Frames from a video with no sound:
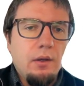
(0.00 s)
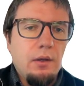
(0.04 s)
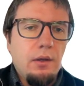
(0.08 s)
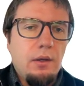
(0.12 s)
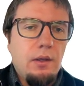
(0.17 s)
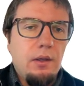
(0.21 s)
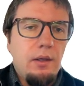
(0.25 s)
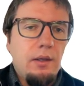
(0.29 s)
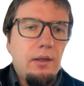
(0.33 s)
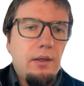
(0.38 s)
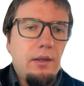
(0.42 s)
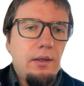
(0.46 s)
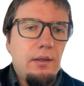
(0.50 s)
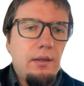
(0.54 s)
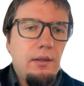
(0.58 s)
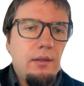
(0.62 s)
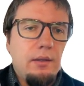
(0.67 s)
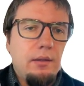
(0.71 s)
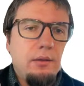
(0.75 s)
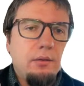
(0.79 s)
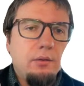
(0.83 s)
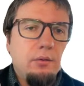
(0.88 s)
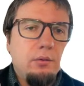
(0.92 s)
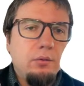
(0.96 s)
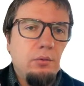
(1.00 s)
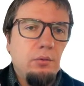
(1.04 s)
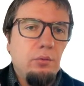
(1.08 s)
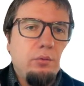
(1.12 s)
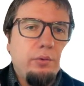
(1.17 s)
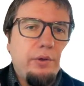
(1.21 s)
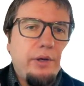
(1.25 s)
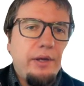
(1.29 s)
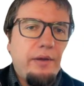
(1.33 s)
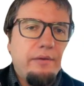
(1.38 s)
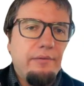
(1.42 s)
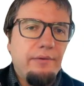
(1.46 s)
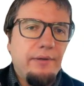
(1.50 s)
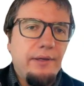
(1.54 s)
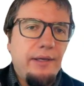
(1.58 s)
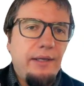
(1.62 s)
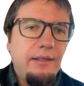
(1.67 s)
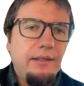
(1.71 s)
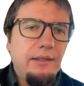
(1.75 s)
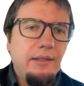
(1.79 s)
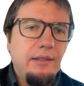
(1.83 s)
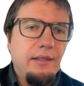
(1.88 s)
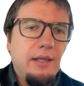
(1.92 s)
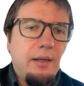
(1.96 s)
uh, we have
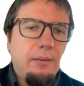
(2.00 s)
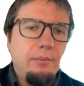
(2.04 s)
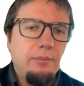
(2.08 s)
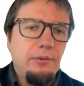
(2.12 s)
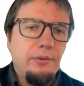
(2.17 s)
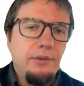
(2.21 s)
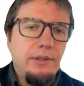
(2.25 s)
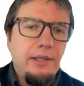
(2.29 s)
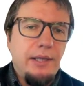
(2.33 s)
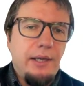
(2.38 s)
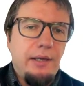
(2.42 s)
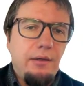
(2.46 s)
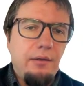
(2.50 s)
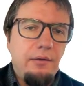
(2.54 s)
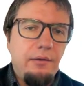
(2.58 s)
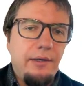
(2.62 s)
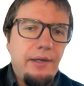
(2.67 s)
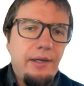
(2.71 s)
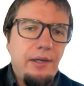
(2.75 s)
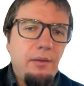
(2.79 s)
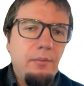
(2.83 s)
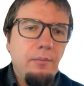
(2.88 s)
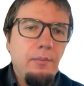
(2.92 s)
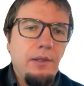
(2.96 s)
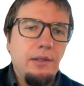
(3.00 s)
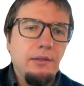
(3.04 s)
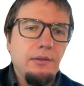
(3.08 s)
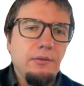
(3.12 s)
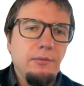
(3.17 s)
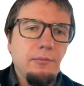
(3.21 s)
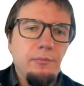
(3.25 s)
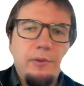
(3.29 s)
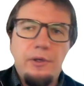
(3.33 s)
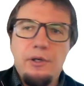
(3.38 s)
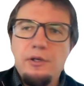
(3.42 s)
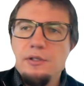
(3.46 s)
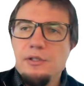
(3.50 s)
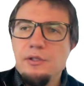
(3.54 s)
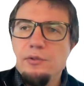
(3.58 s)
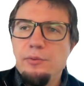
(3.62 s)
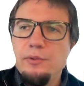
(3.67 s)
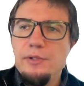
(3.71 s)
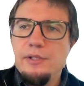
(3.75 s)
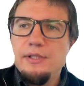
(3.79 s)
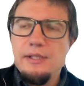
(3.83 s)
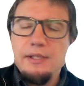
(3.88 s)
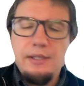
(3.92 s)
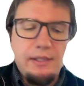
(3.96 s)
ended up there, yeah, but because we
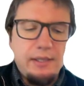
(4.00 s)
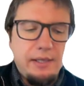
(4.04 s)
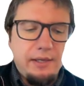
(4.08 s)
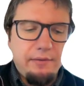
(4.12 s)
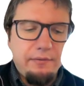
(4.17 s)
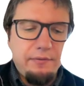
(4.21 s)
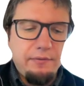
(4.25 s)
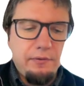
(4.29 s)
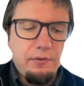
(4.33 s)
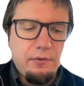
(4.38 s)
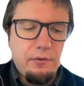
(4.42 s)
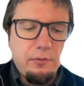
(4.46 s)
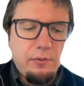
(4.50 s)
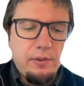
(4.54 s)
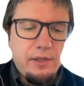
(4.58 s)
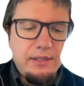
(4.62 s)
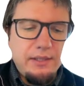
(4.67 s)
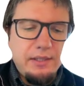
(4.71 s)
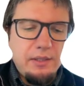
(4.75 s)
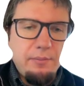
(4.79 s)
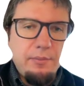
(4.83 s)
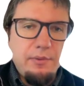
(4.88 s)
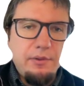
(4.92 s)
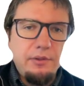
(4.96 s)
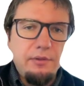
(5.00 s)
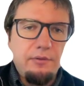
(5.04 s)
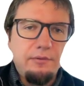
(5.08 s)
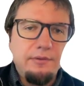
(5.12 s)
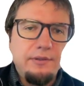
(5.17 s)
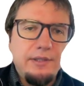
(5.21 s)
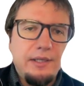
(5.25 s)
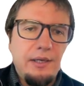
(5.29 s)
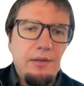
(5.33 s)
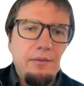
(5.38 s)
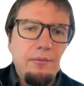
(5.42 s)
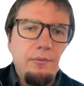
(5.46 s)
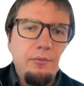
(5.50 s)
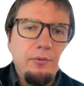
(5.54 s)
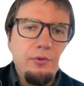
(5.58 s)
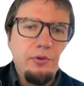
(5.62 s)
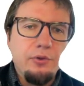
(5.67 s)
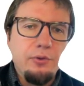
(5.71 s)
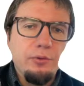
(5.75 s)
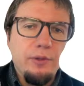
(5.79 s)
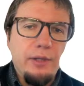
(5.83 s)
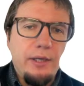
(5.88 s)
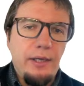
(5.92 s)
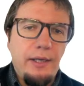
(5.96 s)
still have quite a bit of time, we
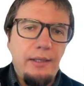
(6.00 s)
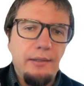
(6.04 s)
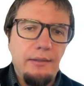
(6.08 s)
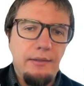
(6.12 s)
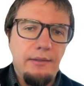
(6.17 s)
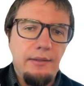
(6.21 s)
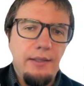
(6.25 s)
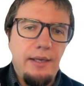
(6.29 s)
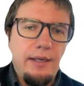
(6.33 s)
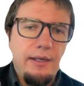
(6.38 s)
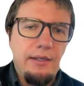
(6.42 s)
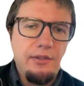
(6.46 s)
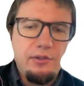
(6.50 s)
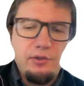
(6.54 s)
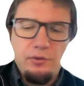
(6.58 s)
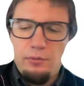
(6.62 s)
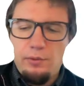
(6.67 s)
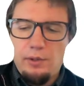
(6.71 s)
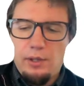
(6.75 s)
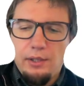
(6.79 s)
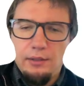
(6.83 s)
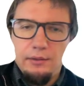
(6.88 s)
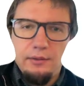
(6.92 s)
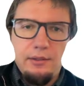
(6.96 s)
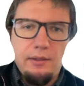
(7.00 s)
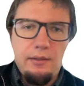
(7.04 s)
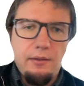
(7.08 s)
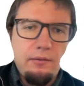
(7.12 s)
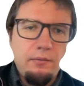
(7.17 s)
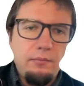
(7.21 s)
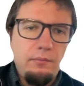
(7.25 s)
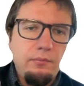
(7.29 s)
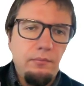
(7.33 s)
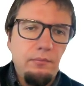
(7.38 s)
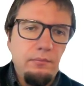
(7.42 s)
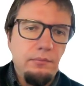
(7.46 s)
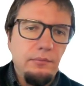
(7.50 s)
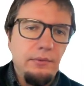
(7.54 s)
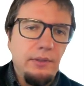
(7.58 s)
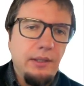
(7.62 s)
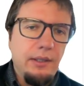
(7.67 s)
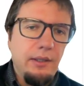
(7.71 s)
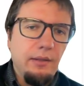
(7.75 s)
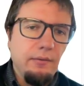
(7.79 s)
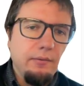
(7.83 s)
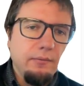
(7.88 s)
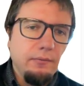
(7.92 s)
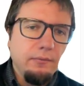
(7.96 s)
should add extra term, yeah,